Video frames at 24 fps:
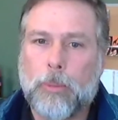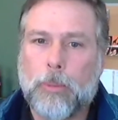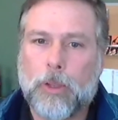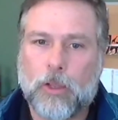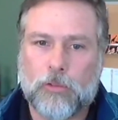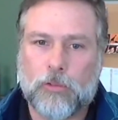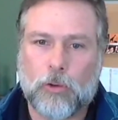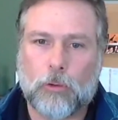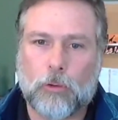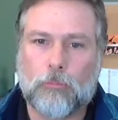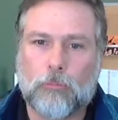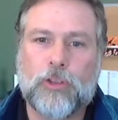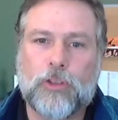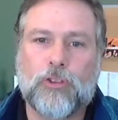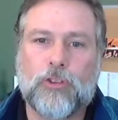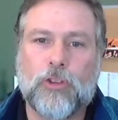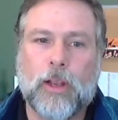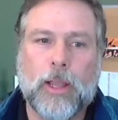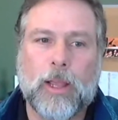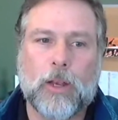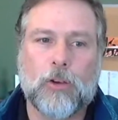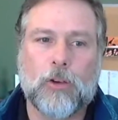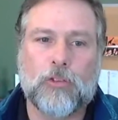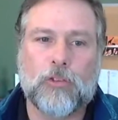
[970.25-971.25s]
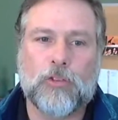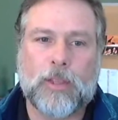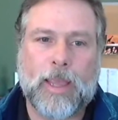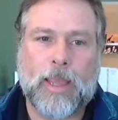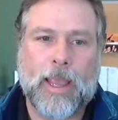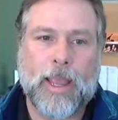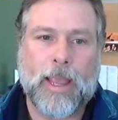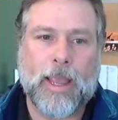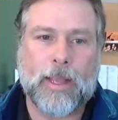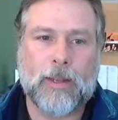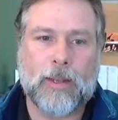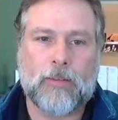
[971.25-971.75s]
because originators
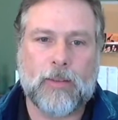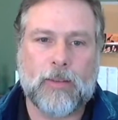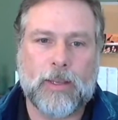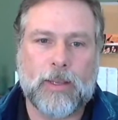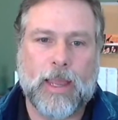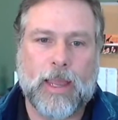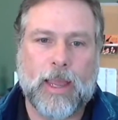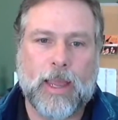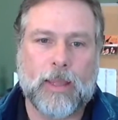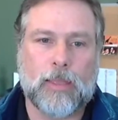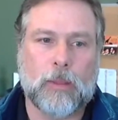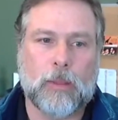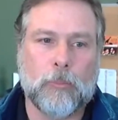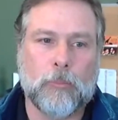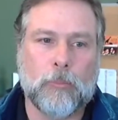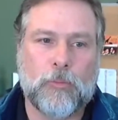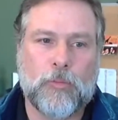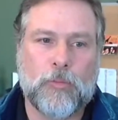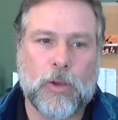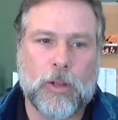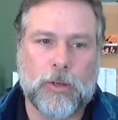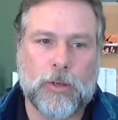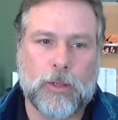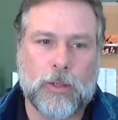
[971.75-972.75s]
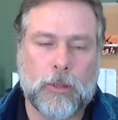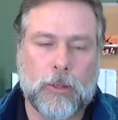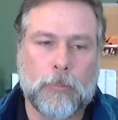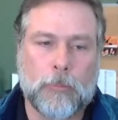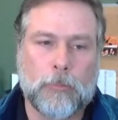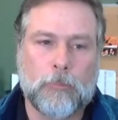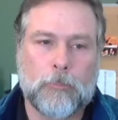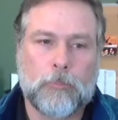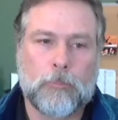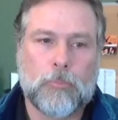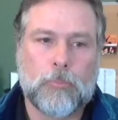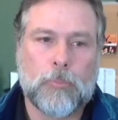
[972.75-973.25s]
can't get them funded.
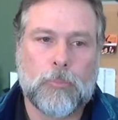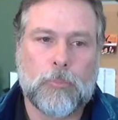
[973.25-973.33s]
